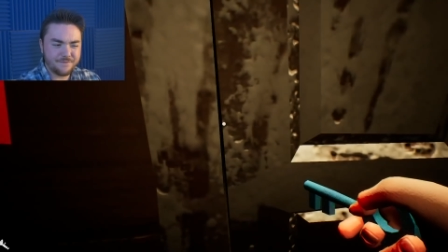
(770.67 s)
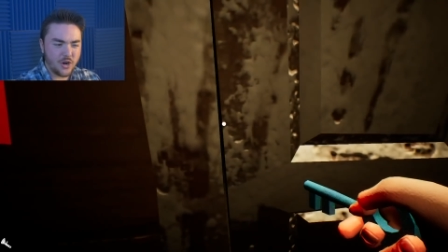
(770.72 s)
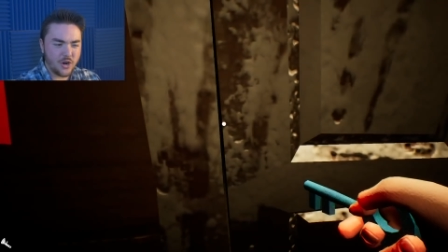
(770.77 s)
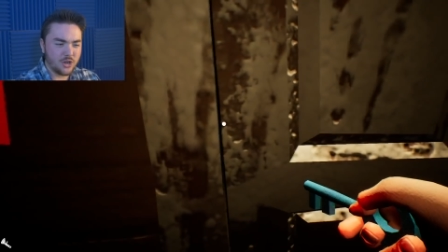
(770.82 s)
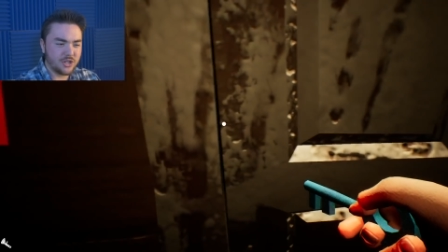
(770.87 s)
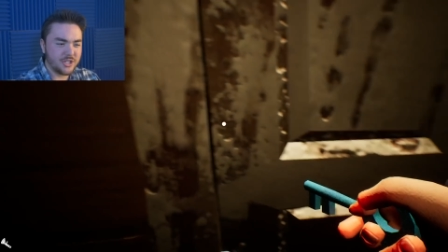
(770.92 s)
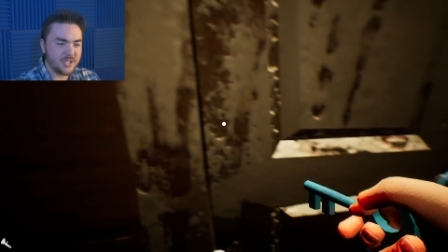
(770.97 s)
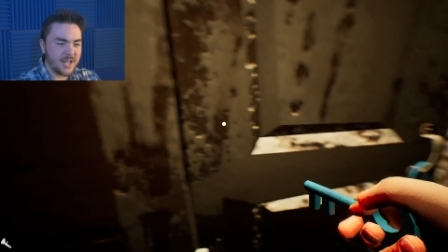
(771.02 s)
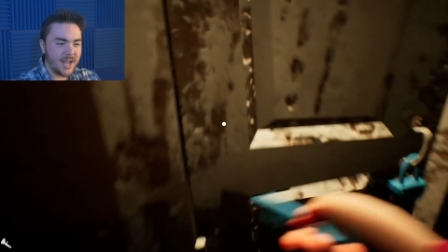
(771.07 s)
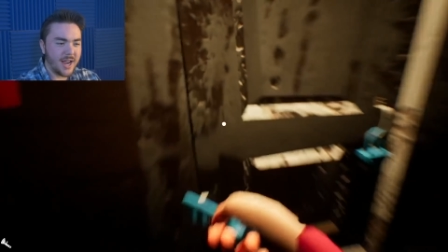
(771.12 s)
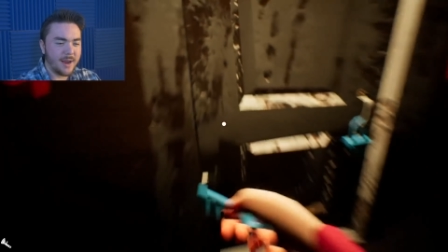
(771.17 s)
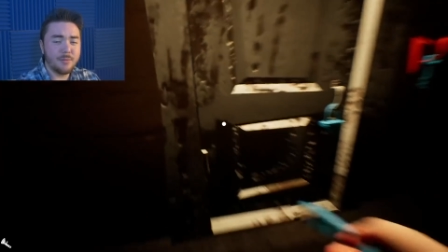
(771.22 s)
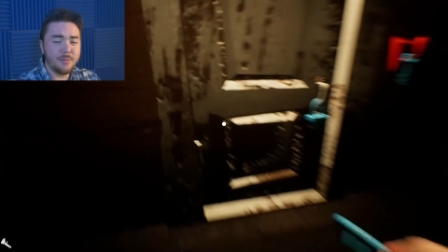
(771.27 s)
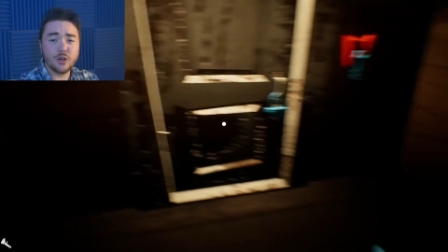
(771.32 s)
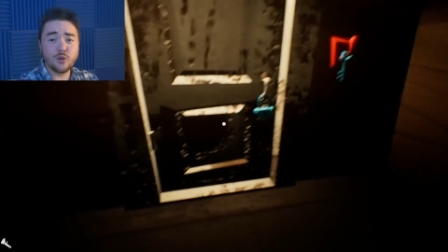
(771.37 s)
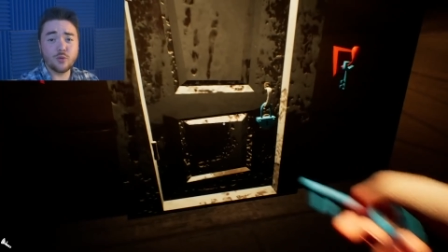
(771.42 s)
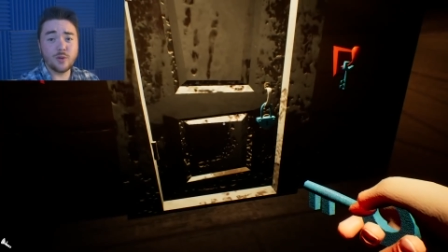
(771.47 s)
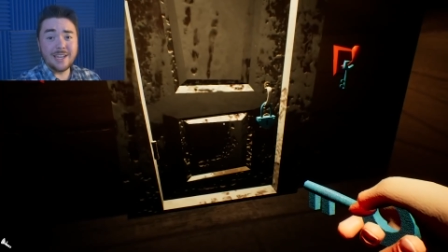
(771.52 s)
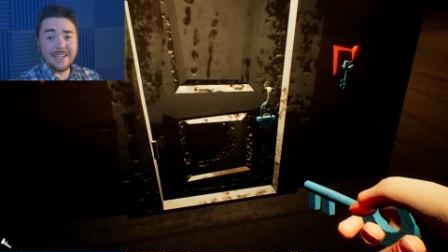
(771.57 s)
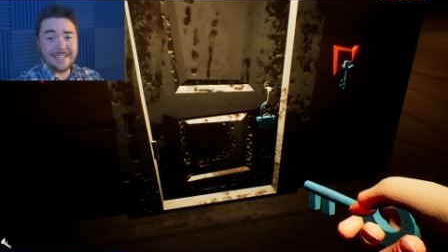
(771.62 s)
first time
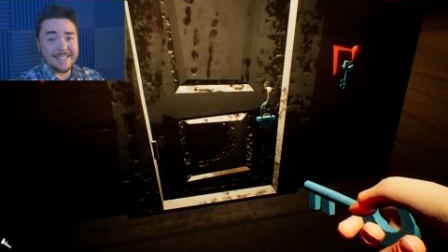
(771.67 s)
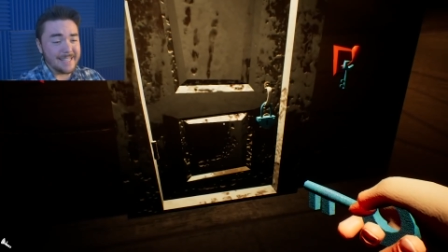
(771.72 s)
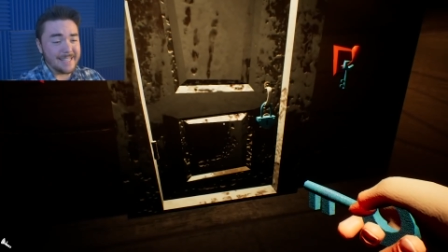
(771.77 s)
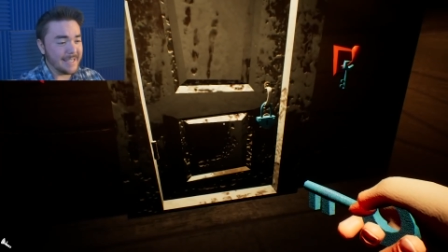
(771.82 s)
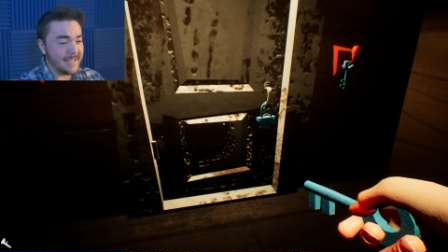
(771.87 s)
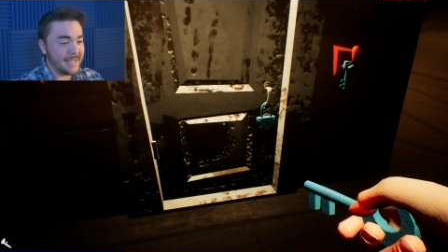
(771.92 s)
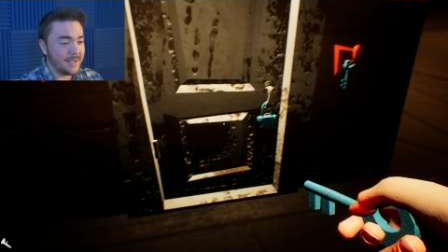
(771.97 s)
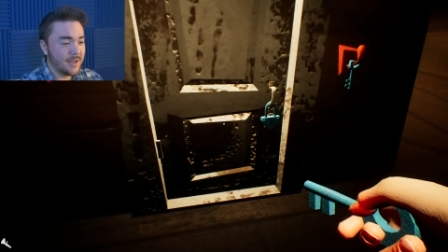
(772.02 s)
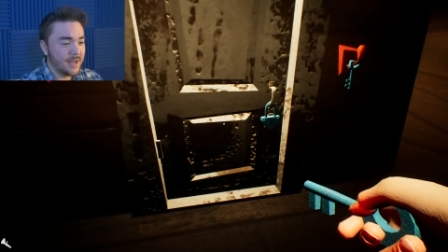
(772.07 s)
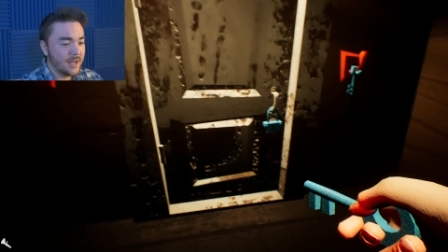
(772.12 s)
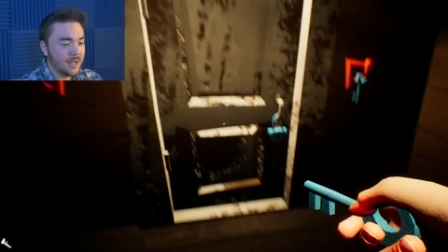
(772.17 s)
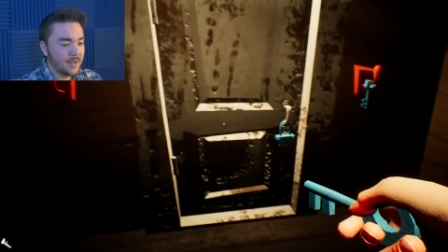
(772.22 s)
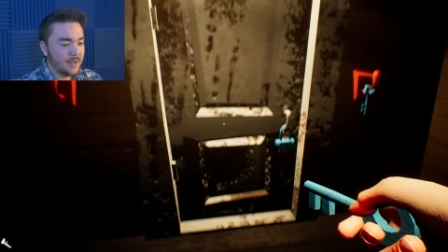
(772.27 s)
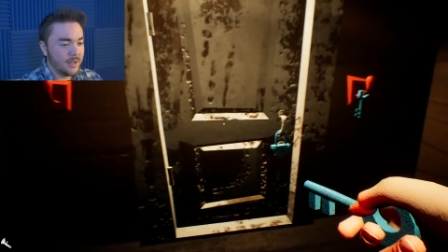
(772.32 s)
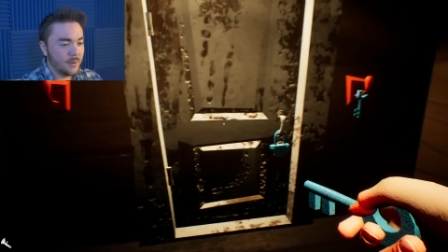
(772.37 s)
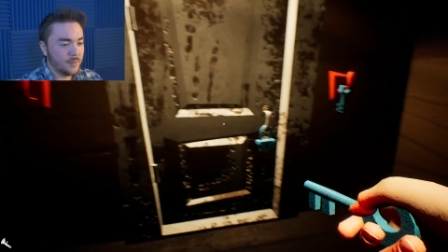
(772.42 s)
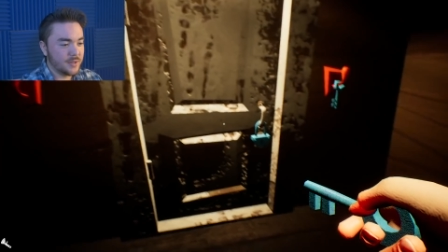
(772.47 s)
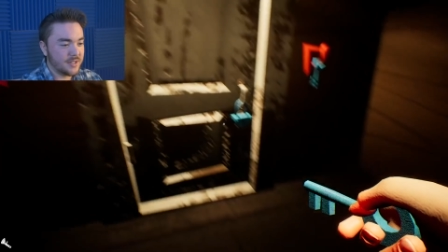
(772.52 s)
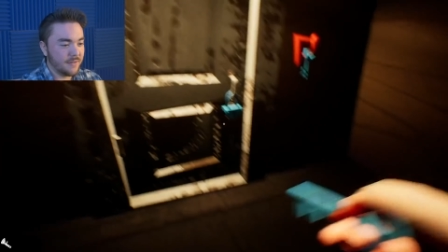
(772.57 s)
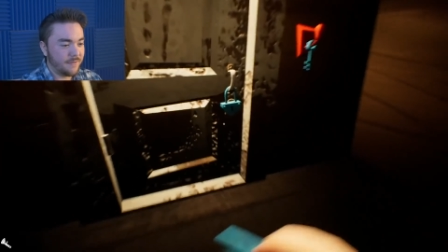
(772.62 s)
the green key,
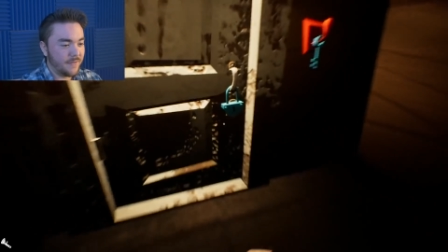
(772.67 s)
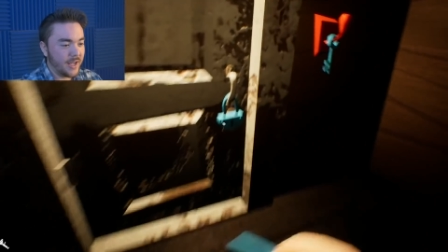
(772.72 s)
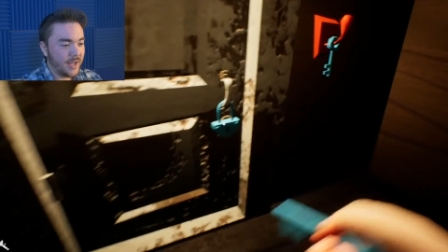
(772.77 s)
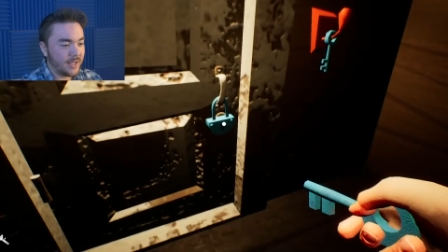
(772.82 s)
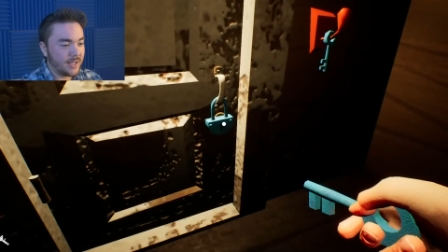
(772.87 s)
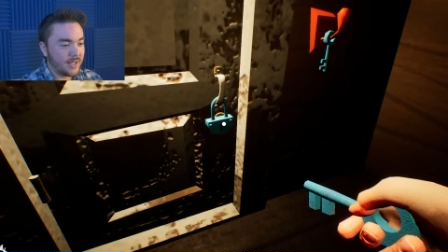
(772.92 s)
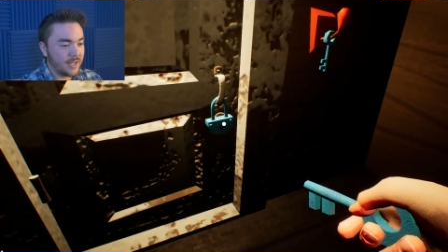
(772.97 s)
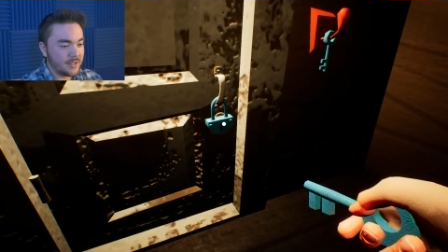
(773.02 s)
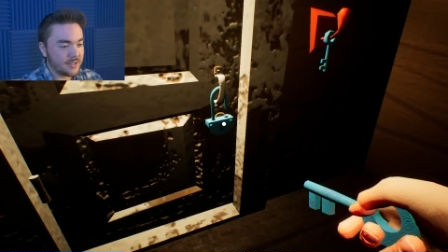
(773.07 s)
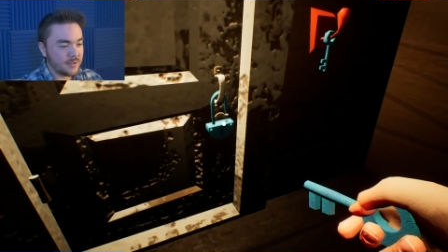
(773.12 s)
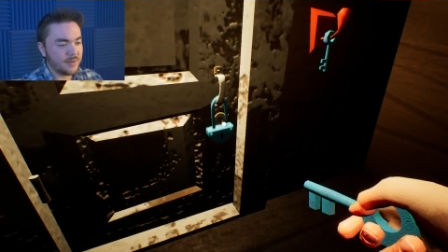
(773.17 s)
it was the fake key.